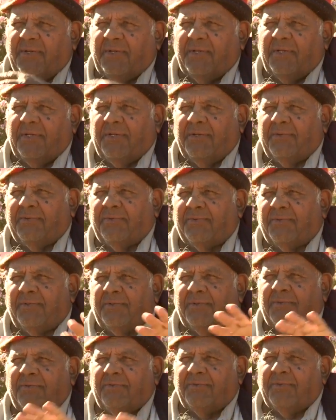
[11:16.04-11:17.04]
is
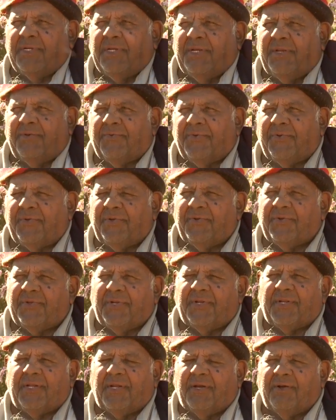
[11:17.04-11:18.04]

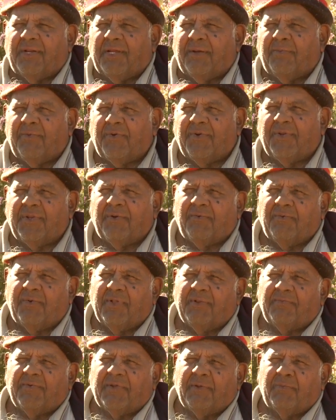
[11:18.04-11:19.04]
reintroducing the old Aboriginal
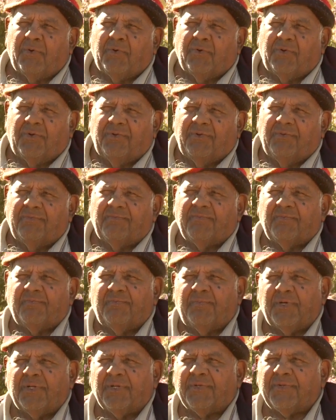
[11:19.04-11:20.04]
Welfare Board
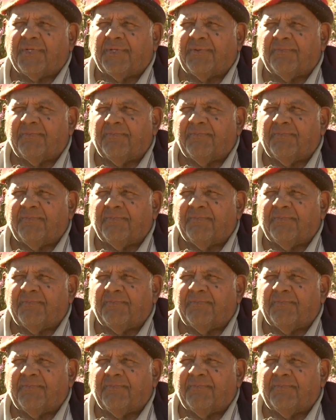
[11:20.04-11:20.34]
policy.